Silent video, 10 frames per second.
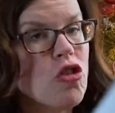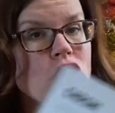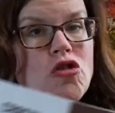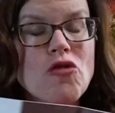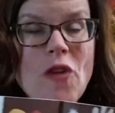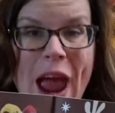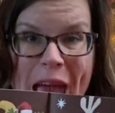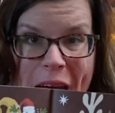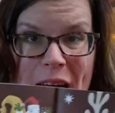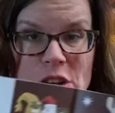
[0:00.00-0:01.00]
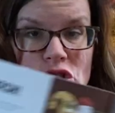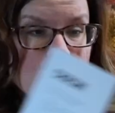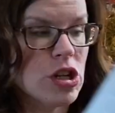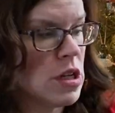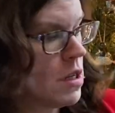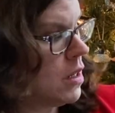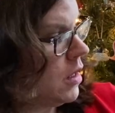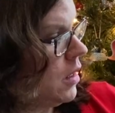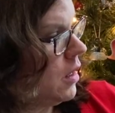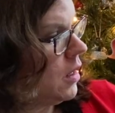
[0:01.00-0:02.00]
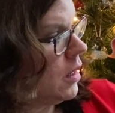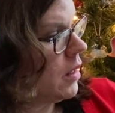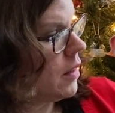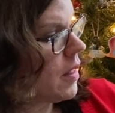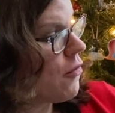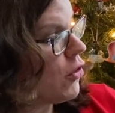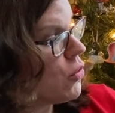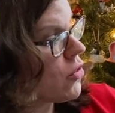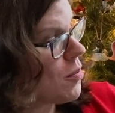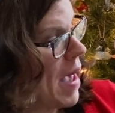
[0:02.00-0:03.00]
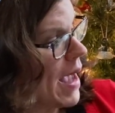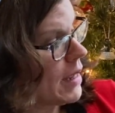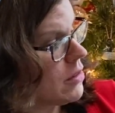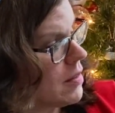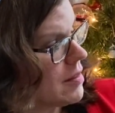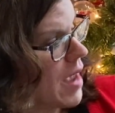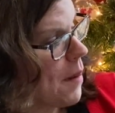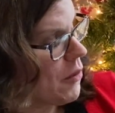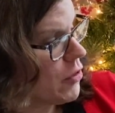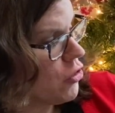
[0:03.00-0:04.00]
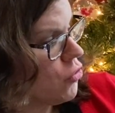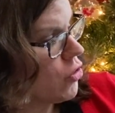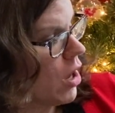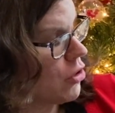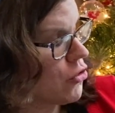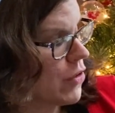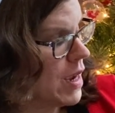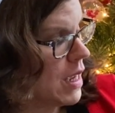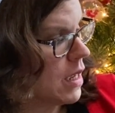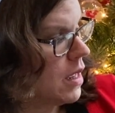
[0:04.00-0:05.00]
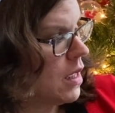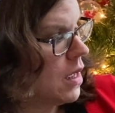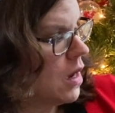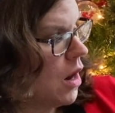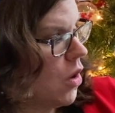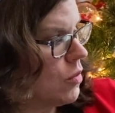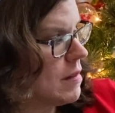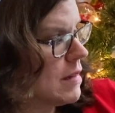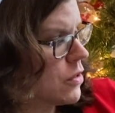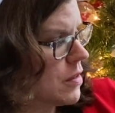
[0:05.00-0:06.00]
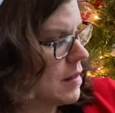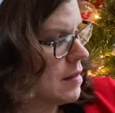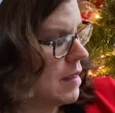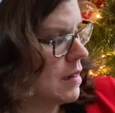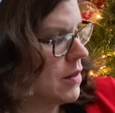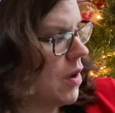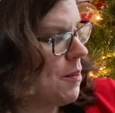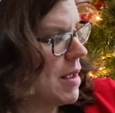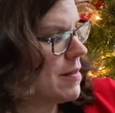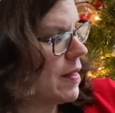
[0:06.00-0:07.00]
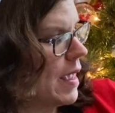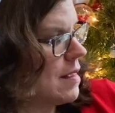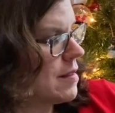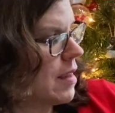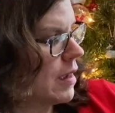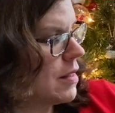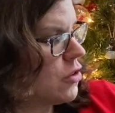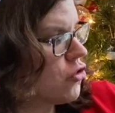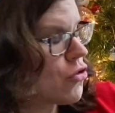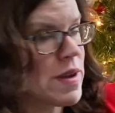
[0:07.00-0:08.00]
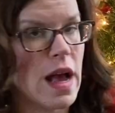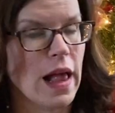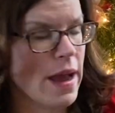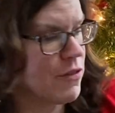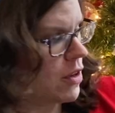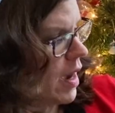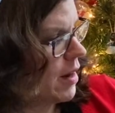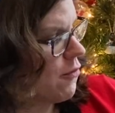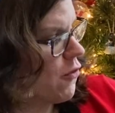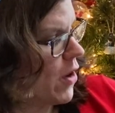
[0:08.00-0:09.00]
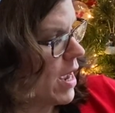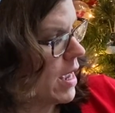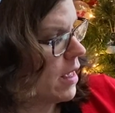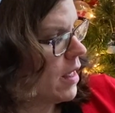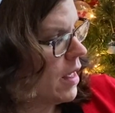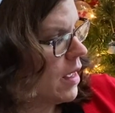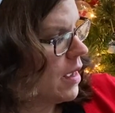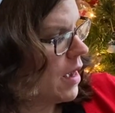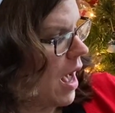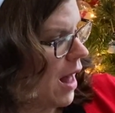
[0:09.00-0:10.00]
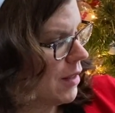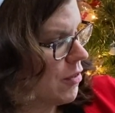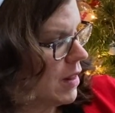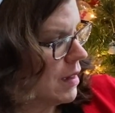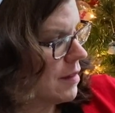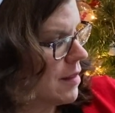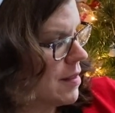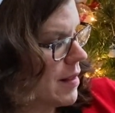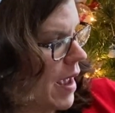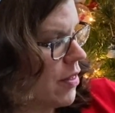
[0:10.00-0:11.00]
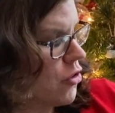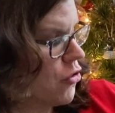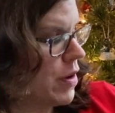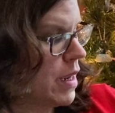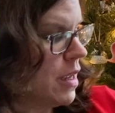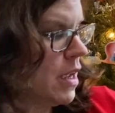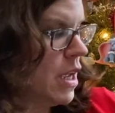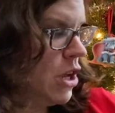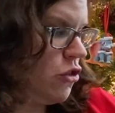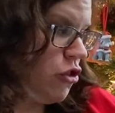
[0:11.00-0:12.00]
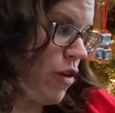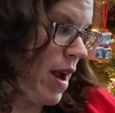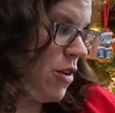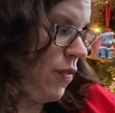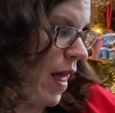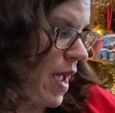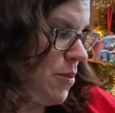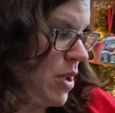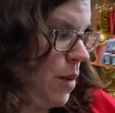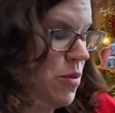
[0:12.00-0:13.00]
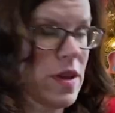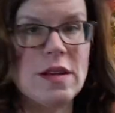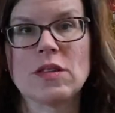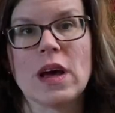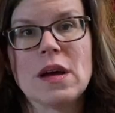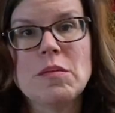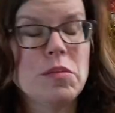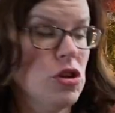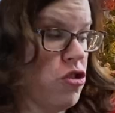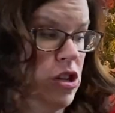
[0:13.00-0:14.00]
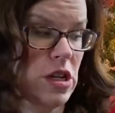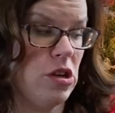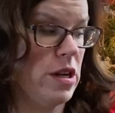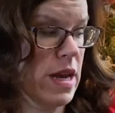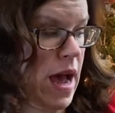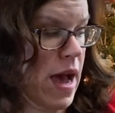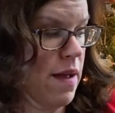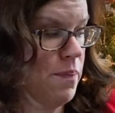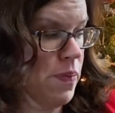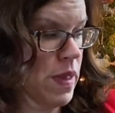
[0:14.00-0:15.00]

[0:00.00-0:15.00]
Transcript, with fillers: Crash! They flew smack into the top of a too tall tree. Oh dear, said Santa, my sleigh is stuck in this tree. I'll have to cut it free. Olive clung to the side of the tree. She tried to fly up to help Santa, but she could not.